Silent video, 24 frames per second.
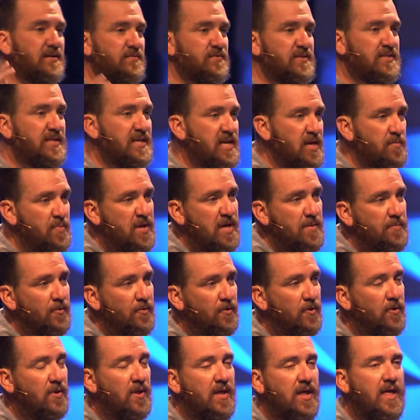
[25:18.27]
of seeing
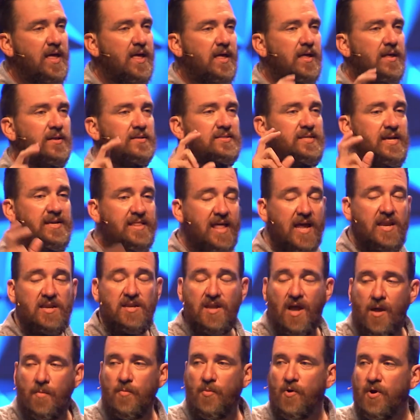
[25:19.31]
people, seeing that
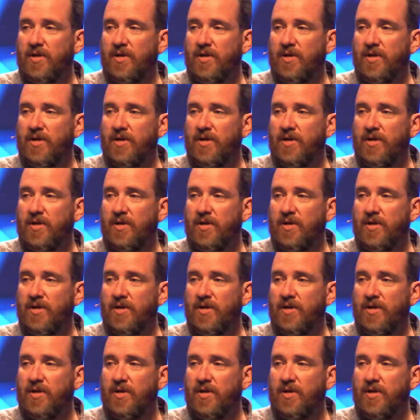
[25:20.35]
number